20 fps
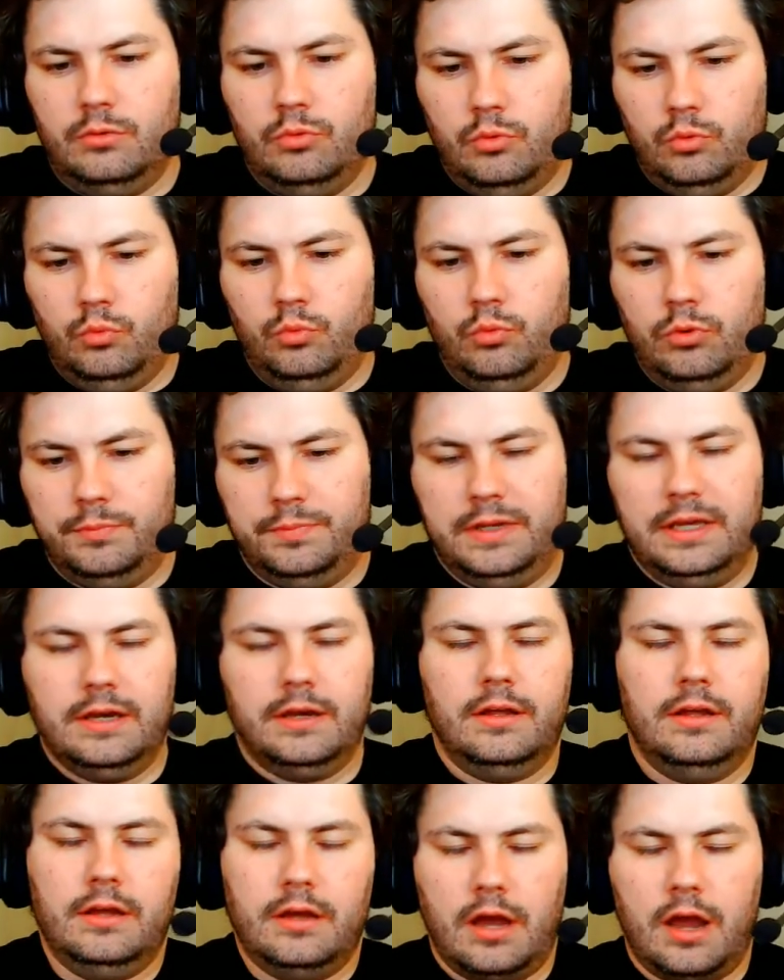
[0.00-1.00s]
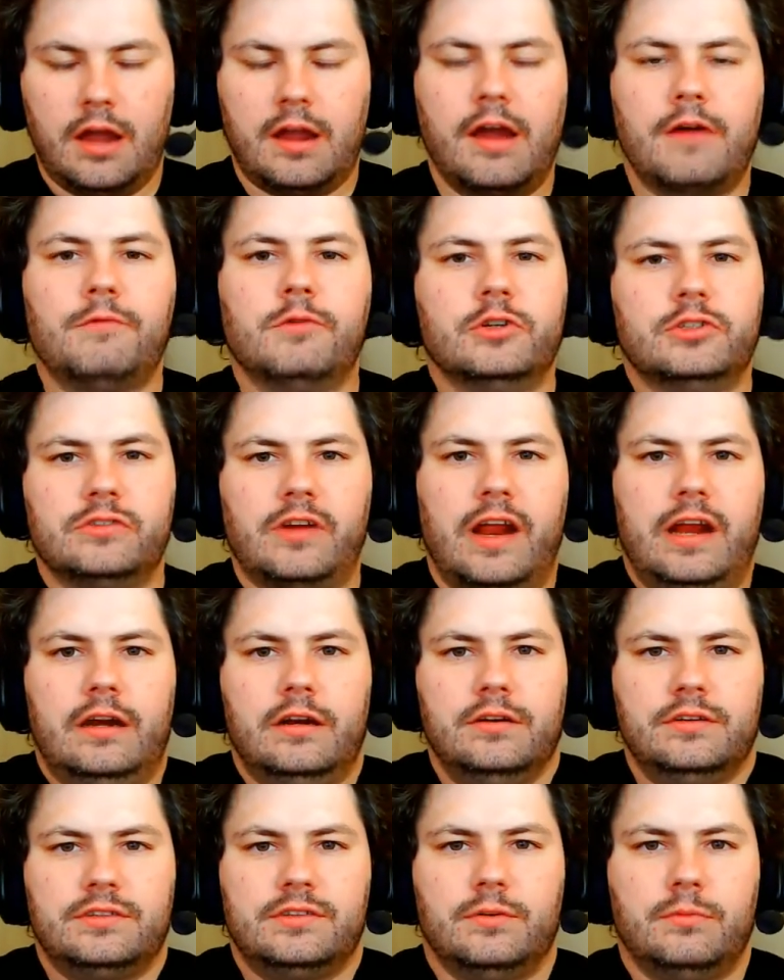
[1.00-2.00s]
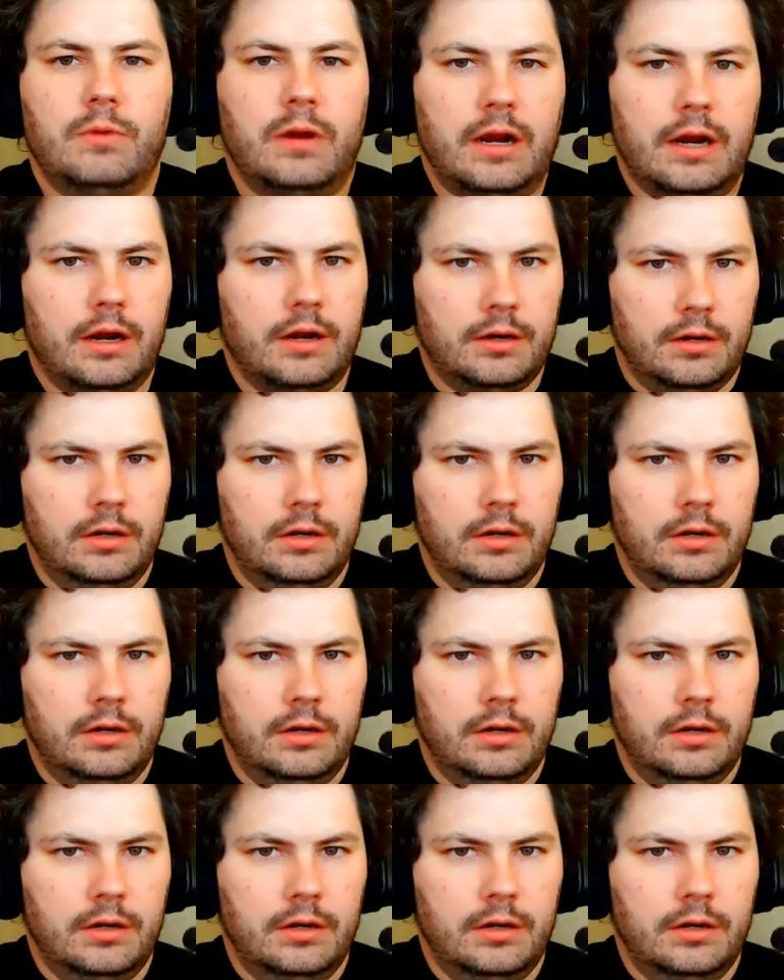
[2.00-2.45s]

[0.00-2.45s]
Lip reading: would be a coverage rate to where